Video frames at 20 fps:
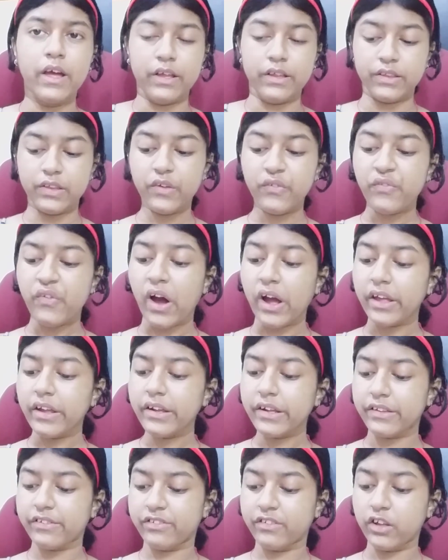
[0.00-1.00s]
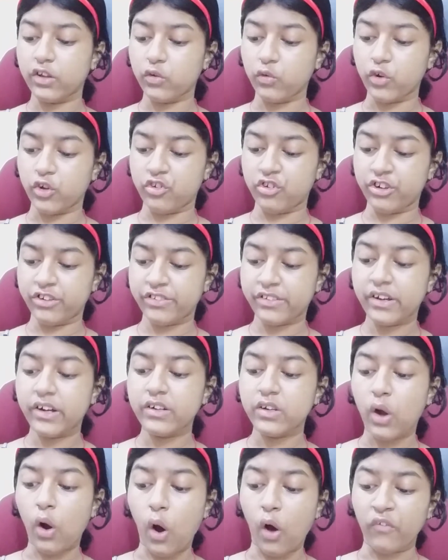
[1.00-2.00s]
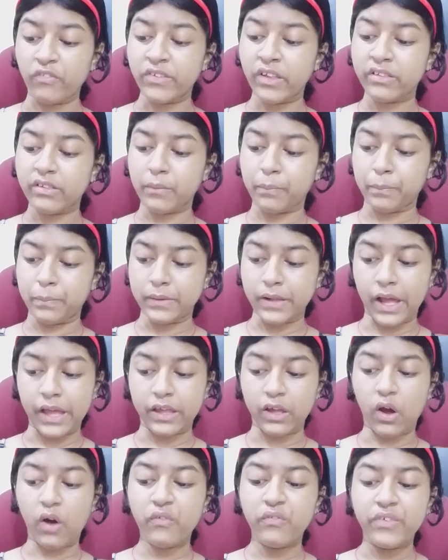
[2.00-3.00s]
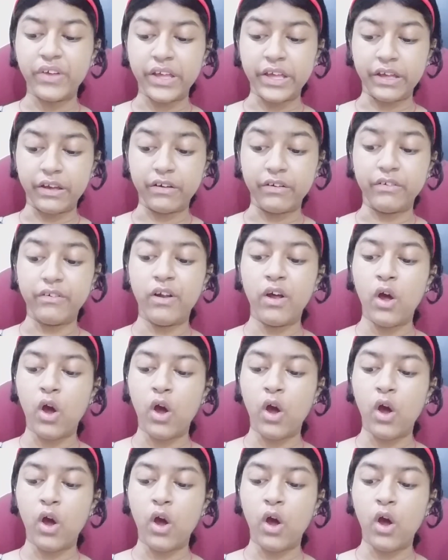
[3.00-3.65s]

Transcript: The fire extinguishers cut off the supply of air